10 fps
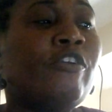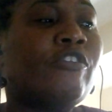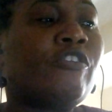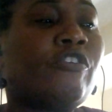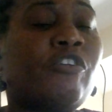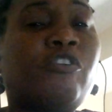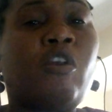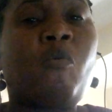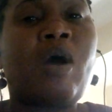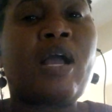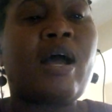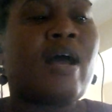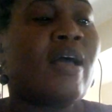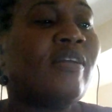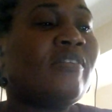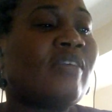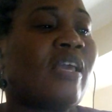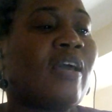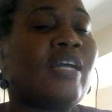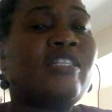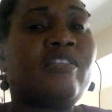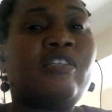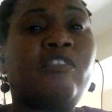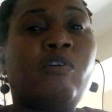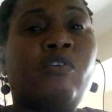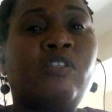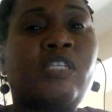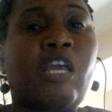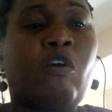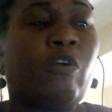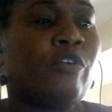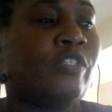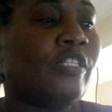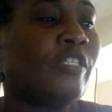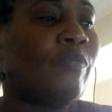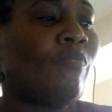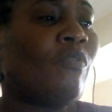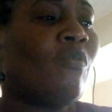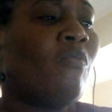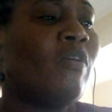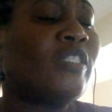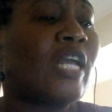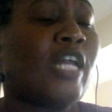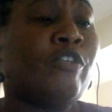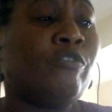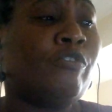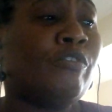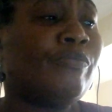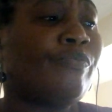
social worker, psychiatrist, or psychologist. What can you do?